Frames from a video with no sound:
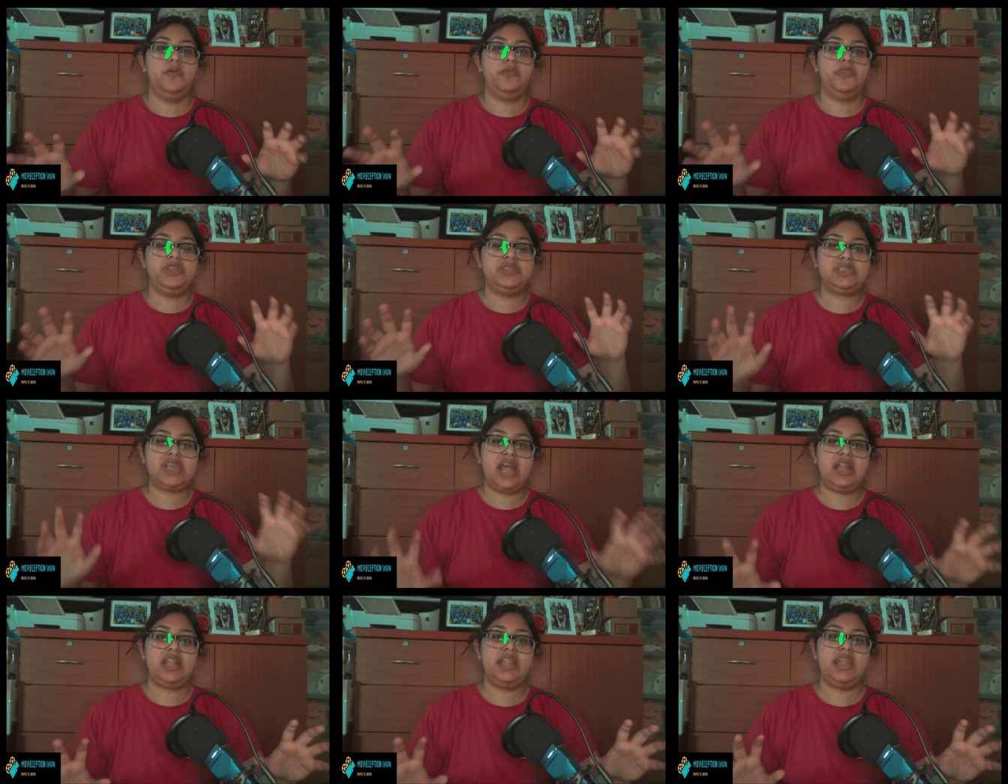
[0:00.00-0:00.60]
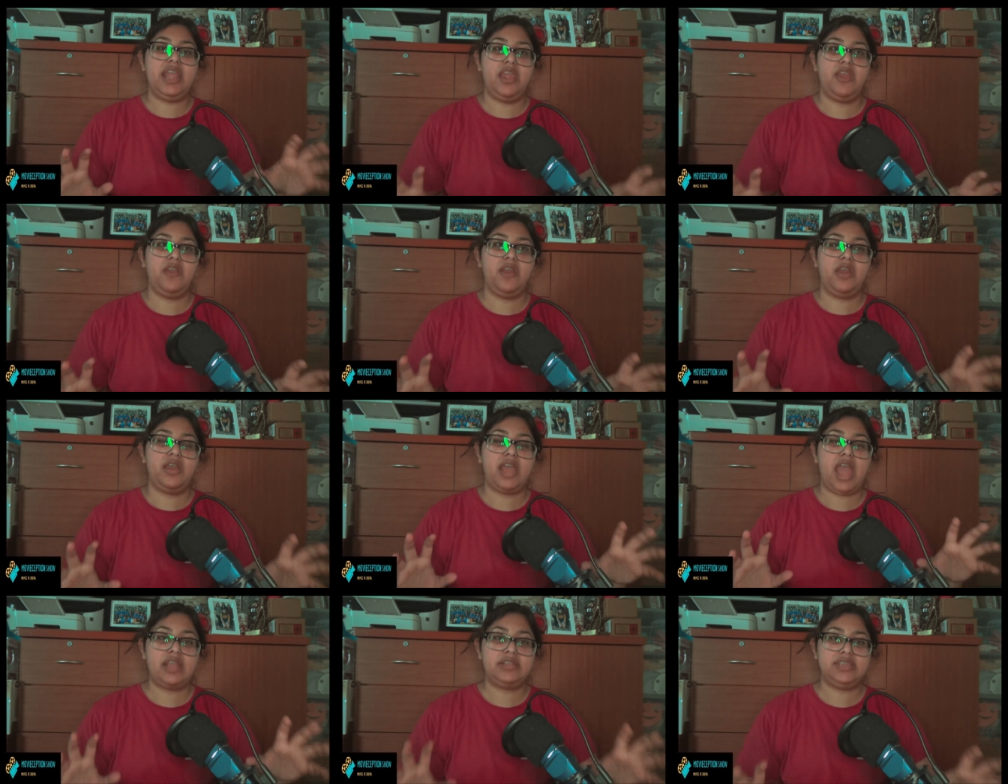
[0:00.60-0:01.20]
the silent era
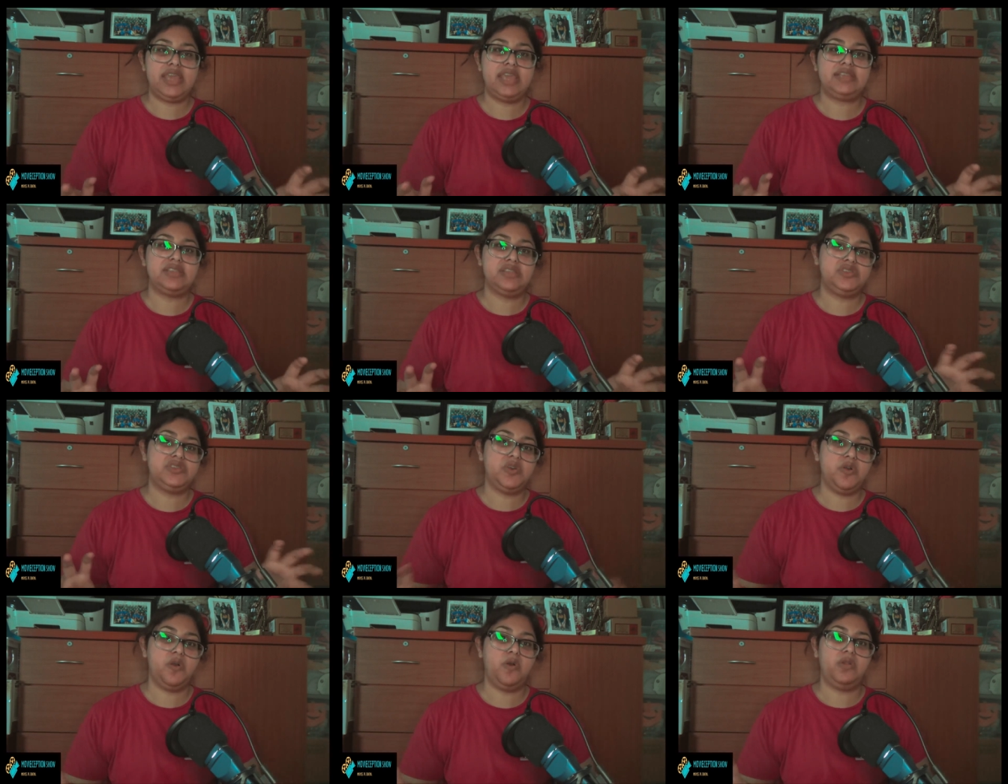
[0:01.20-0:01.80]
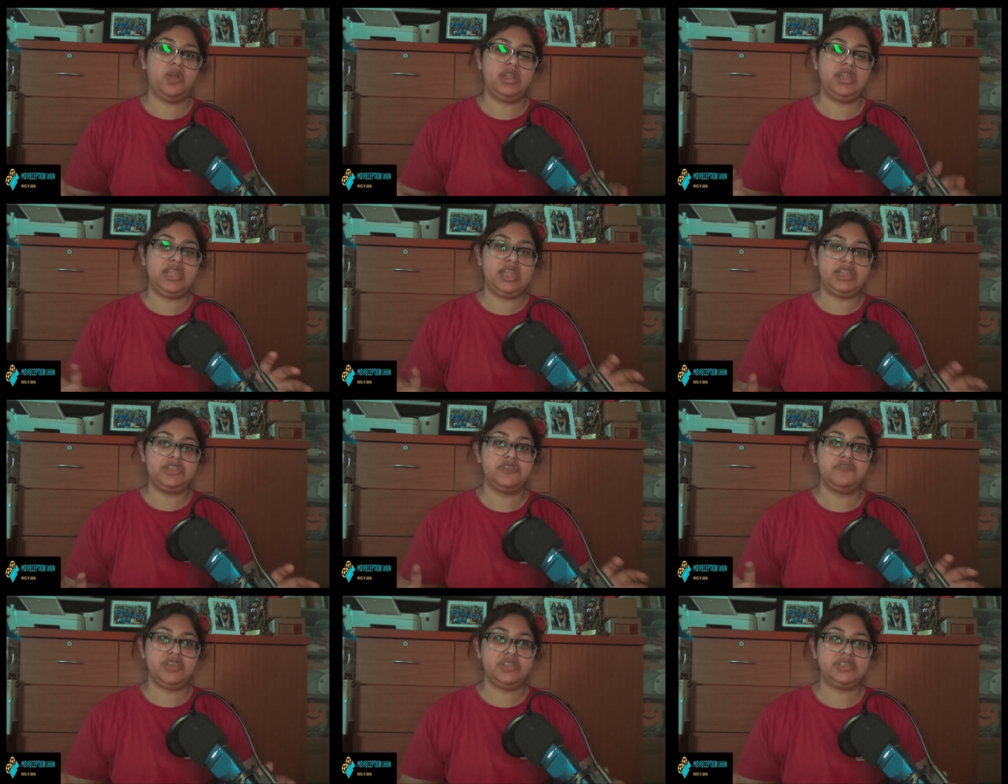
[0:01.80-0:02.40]
takes a toll on each
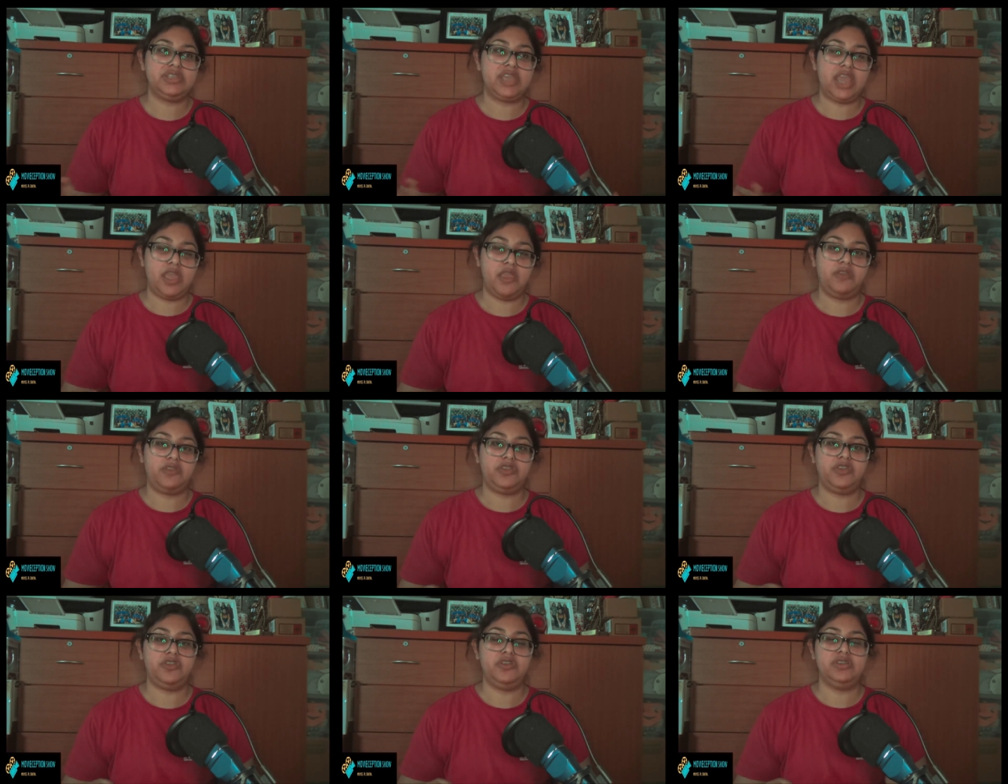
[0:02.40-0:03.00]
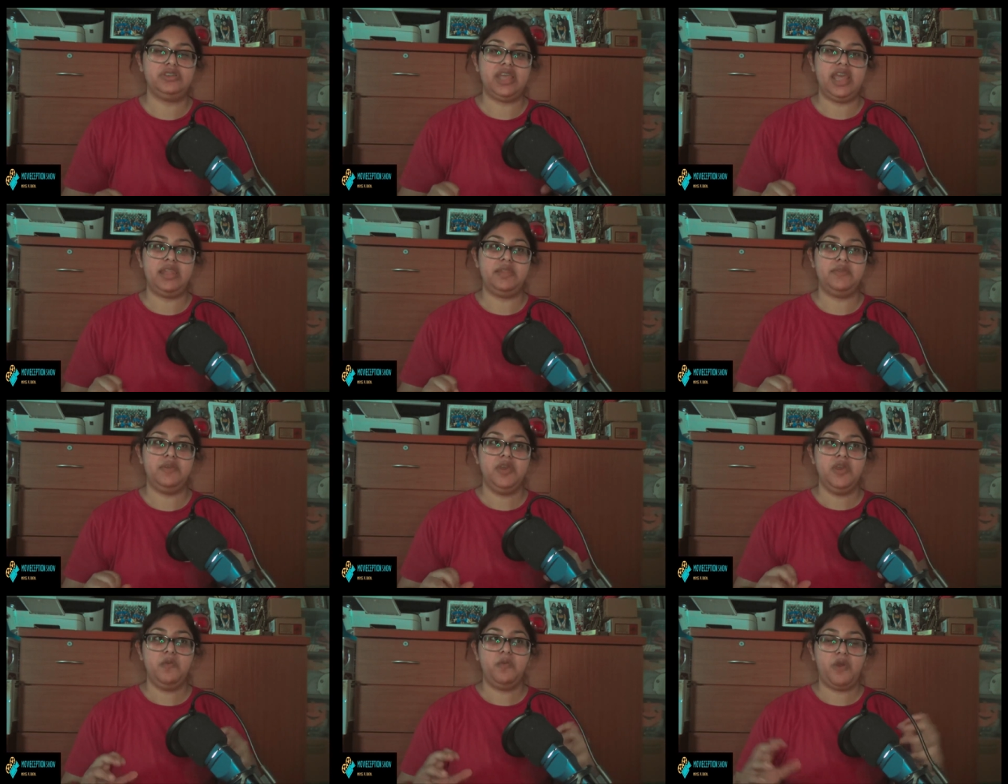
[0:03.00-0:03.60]
of these characters and
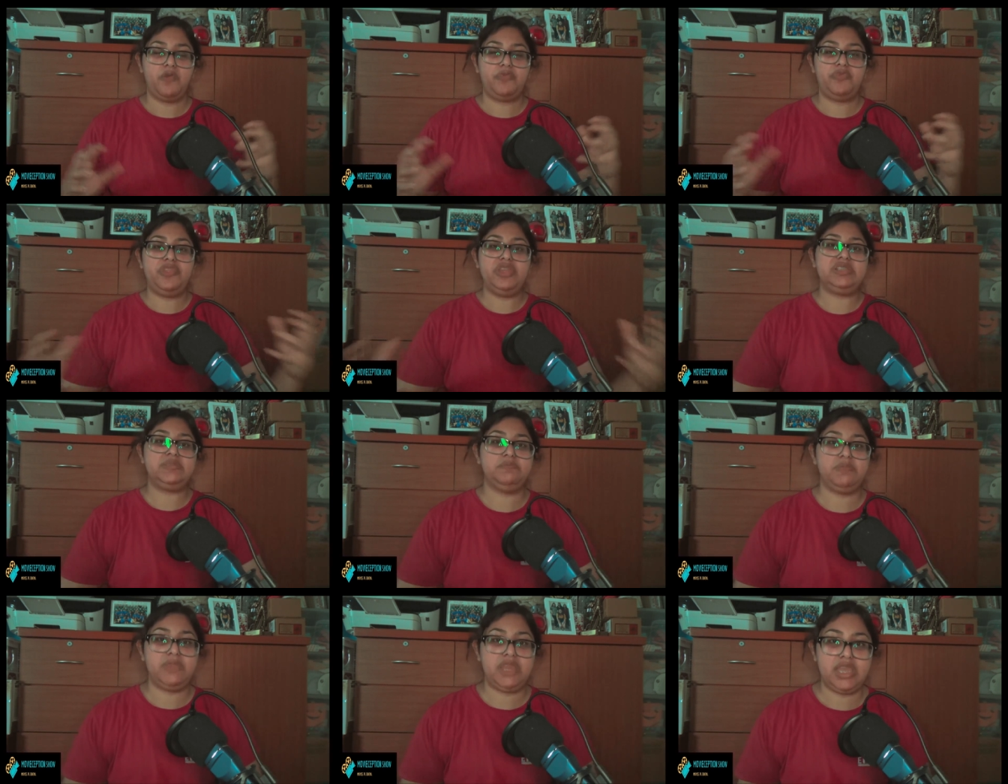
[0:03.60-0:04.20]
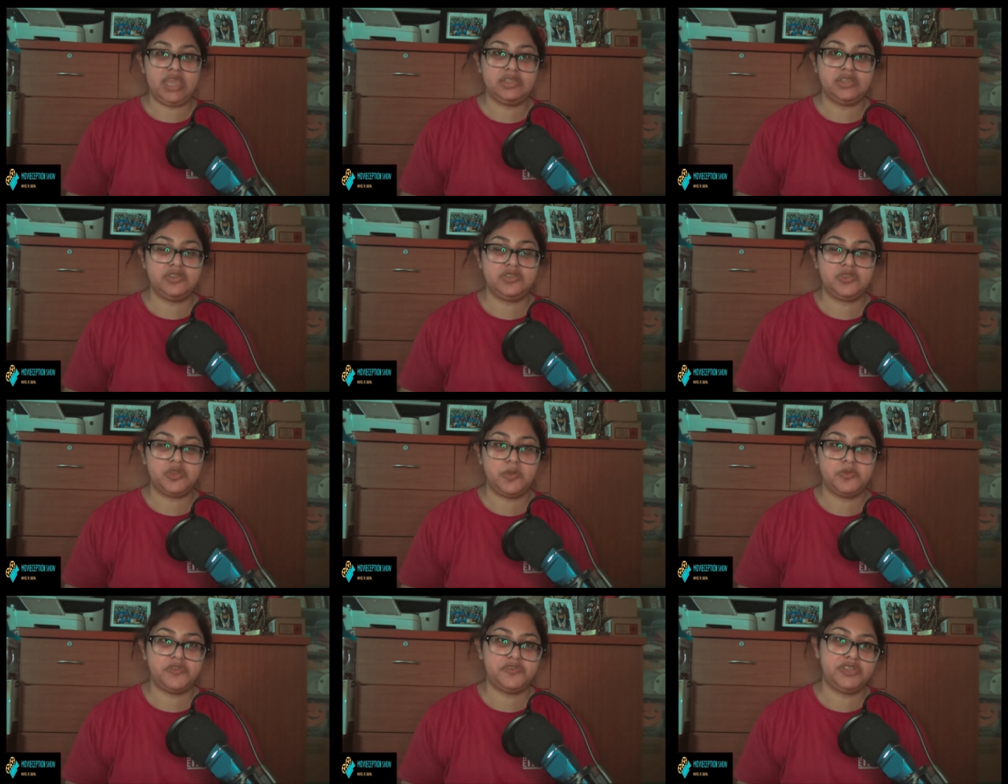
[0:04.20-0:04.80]
what this means in
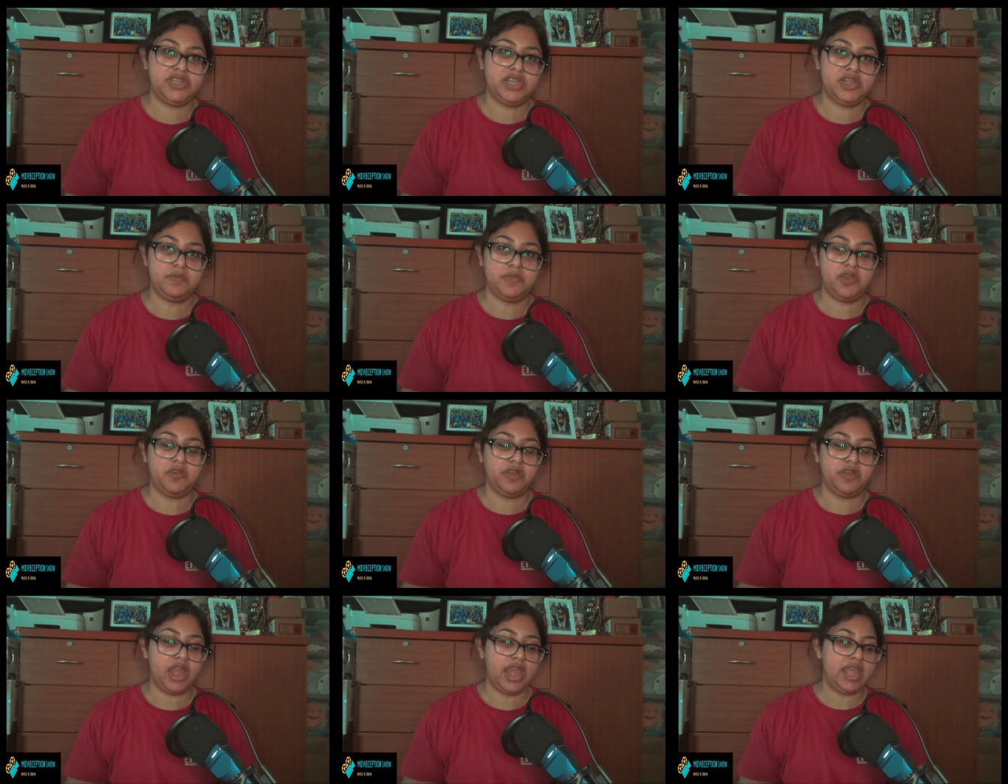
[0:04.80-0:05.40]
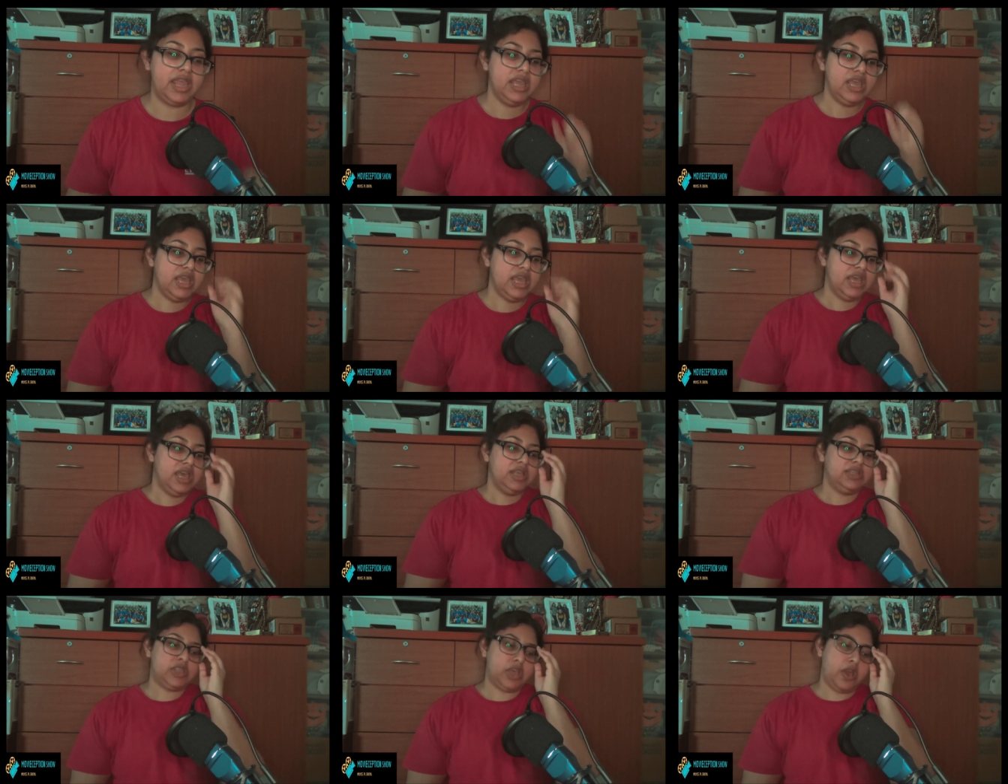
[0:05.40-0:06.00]
terms of cinema, right?
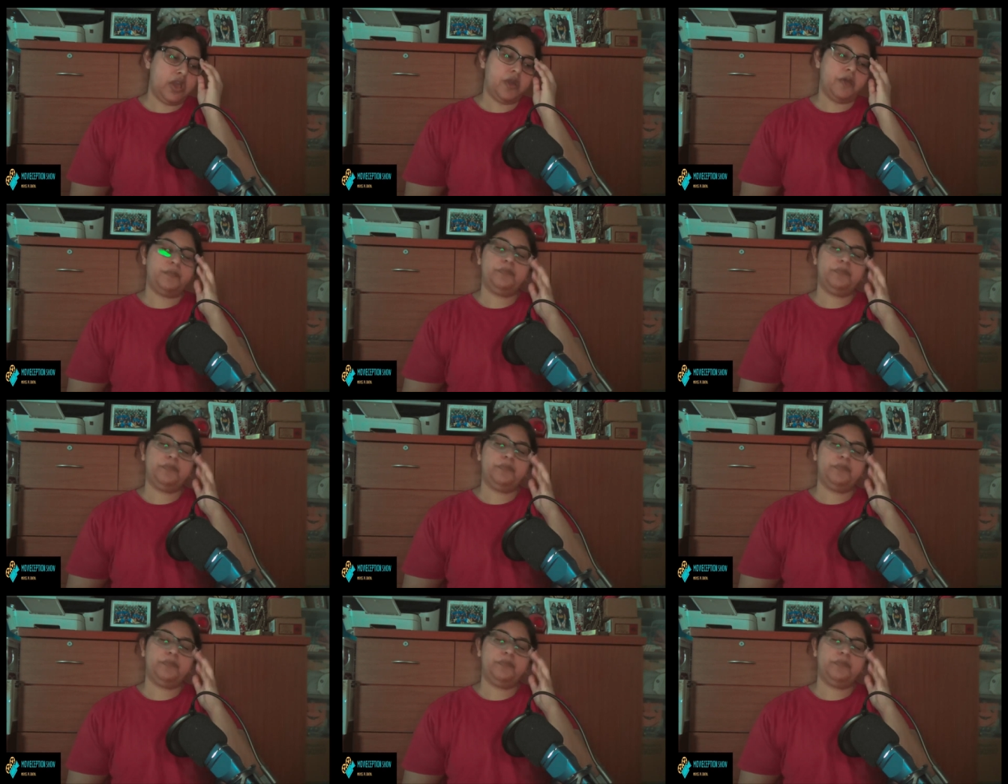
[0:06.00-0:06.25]
So